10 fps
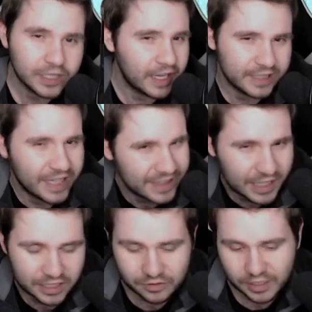I can't
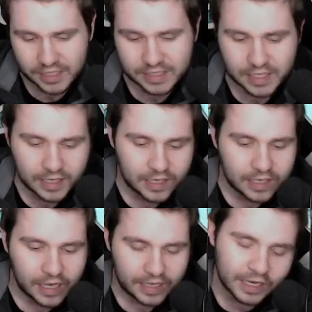lie to you guys.
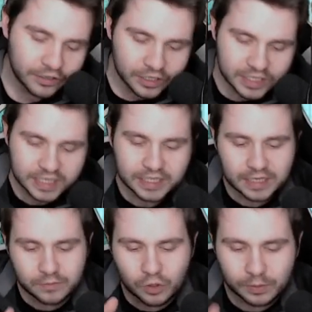And now you're going to see
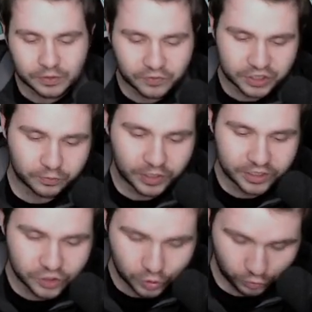him go up to friendship rank
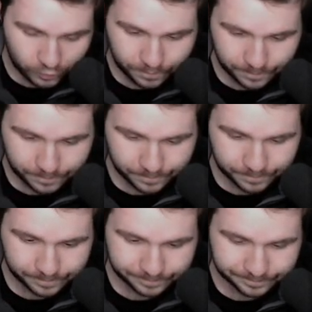2.
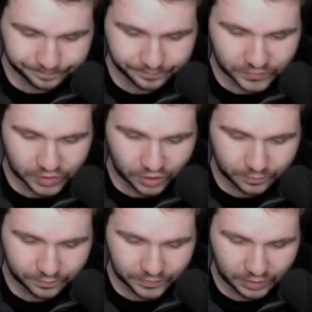So
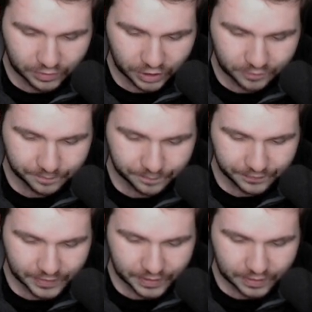here we go.
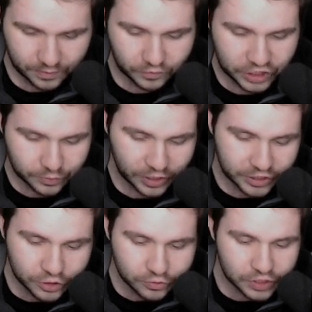Friendship rank
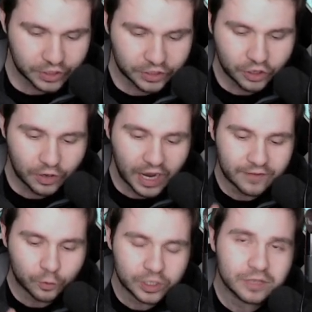2, so there you go.
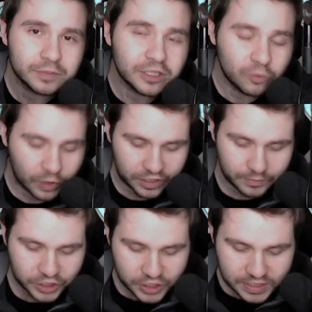I've already completed one of the
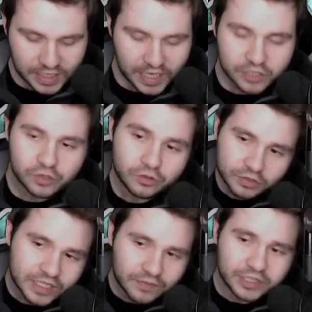missions. So you do
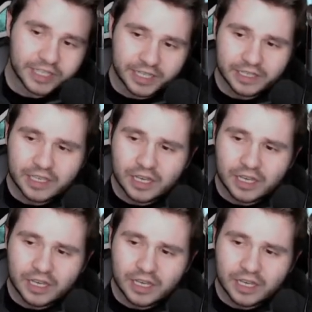this every day.